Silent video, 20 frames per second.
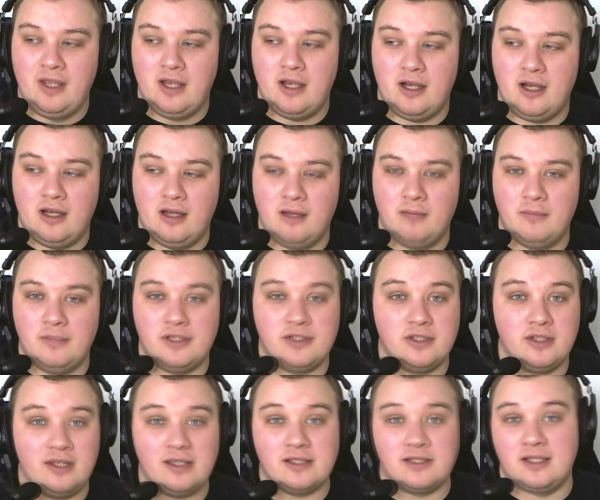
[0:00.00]

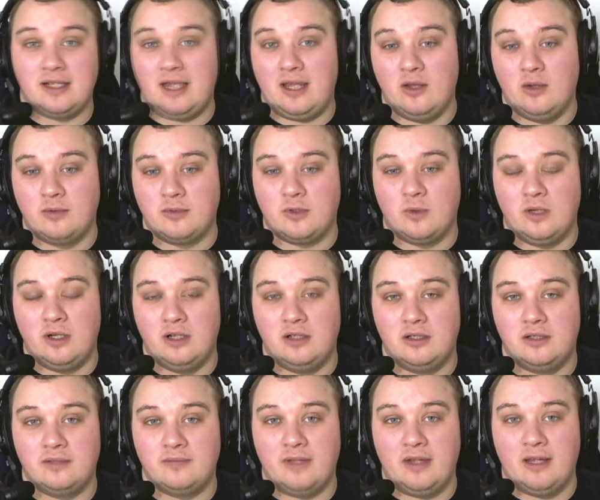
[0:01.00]
So that's going to help quite a
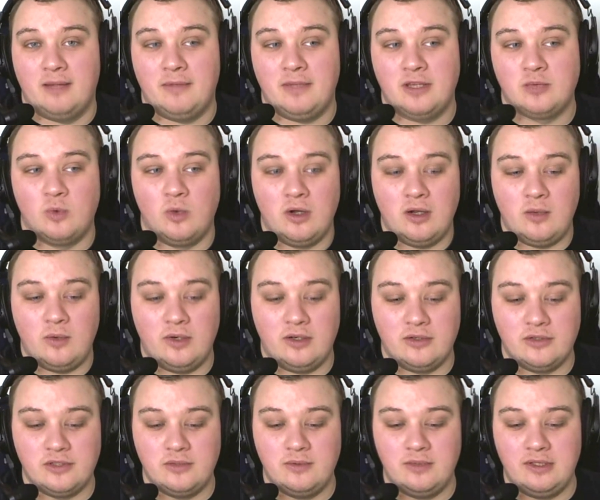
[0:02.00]
lot. It's why when I
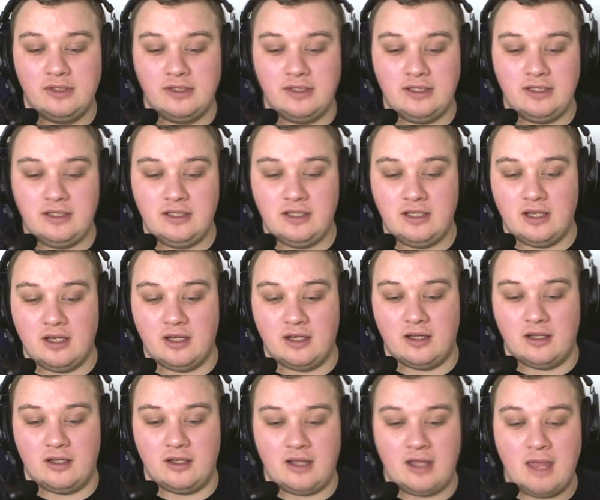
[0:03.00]
was doing the
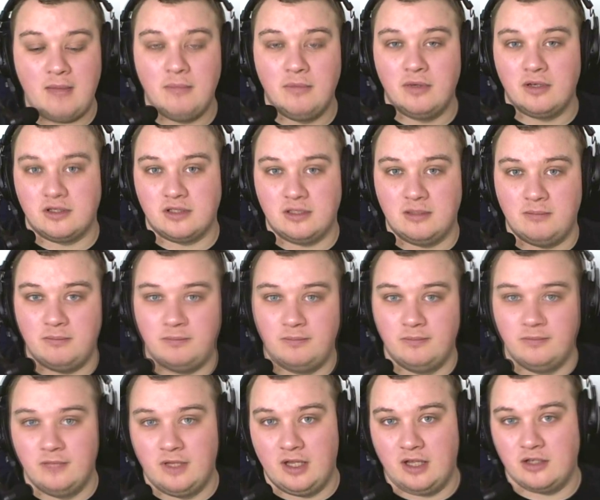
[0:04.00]
Hemberg type
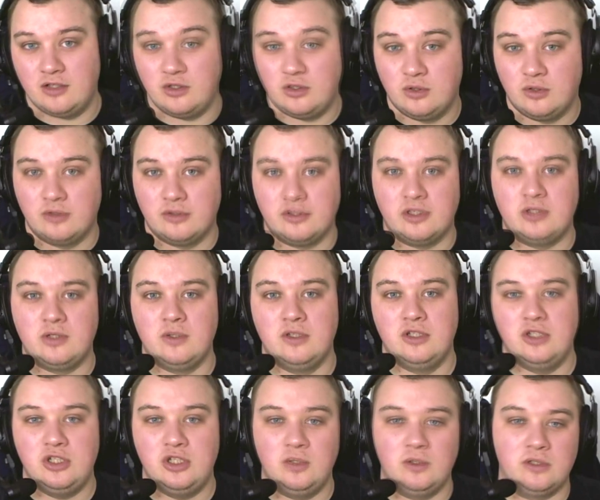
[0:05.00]
tutorials, I was doing
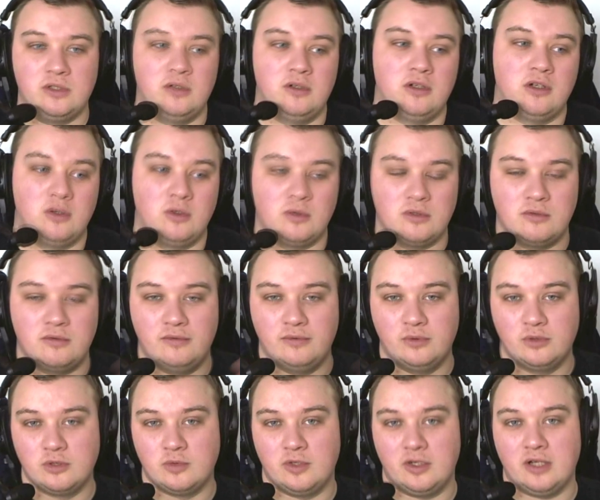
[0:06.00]
two. I was doing a Conquest
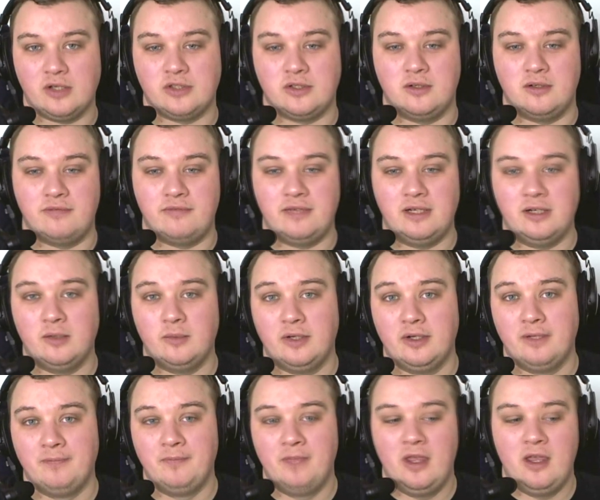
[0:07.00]
Reforged one, I was doing a vanilla
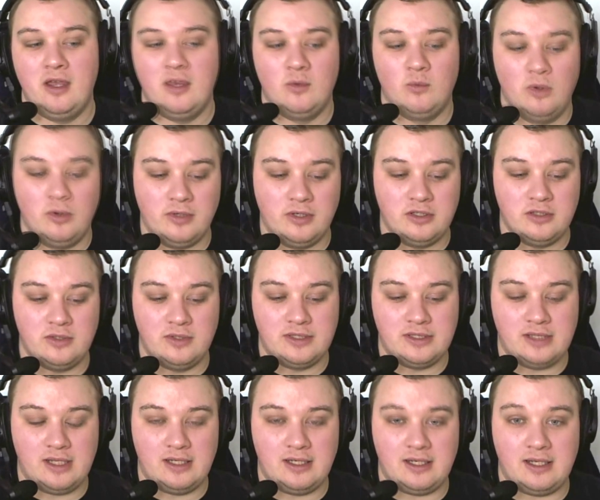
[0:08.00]
one. What I'm going to do
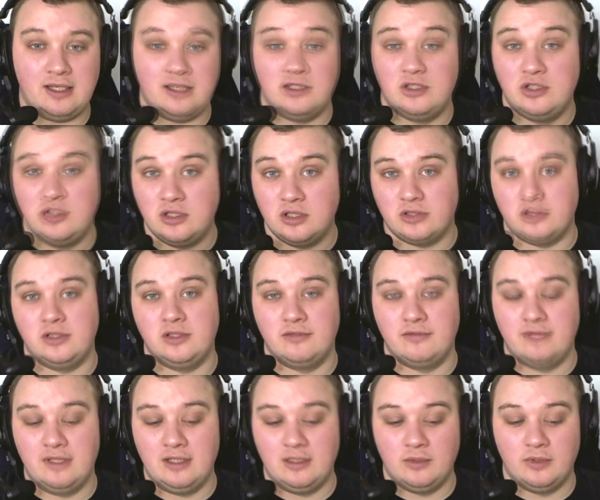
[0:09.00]
instead is just do the
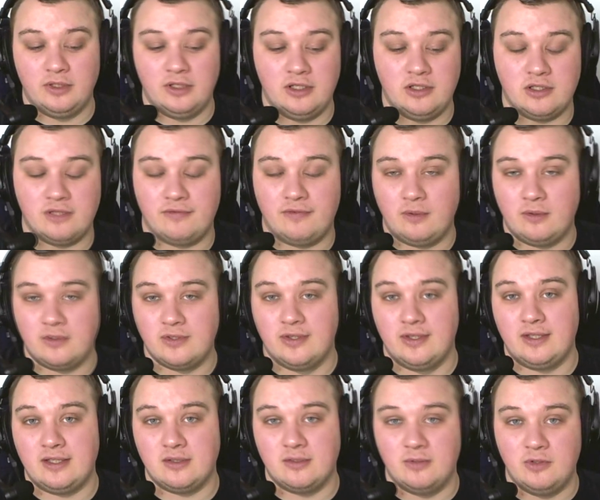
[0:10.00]
vanilla one and just focus on
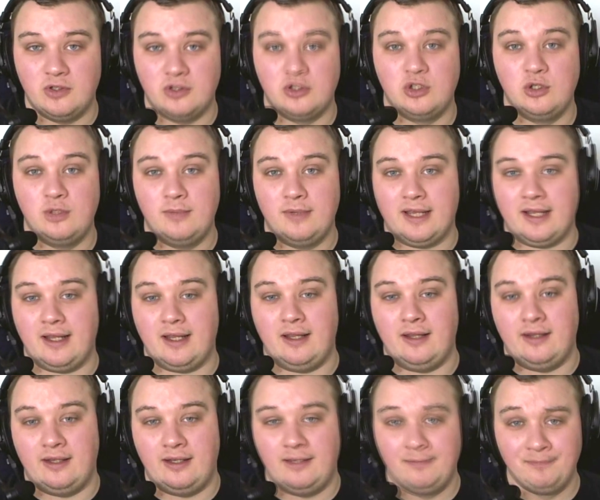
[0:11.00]
that, so I'm not
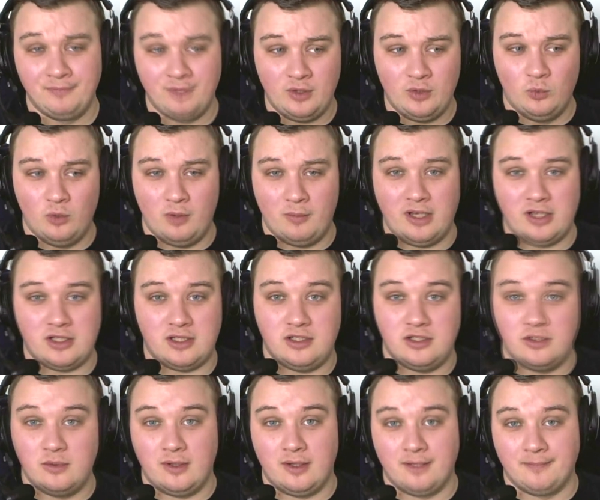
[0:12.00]
duplicating what I'm actually
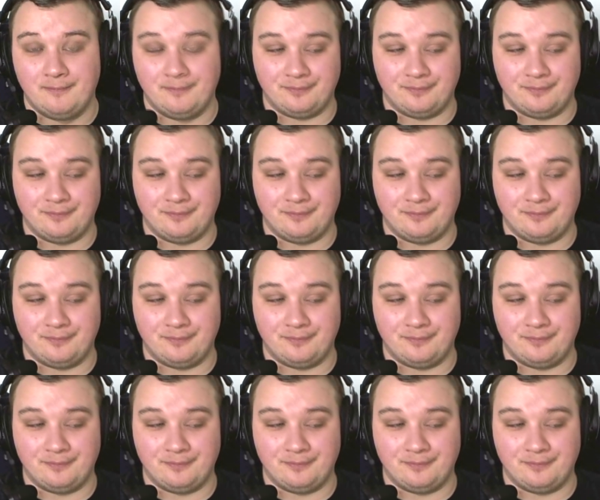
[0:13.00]
doing.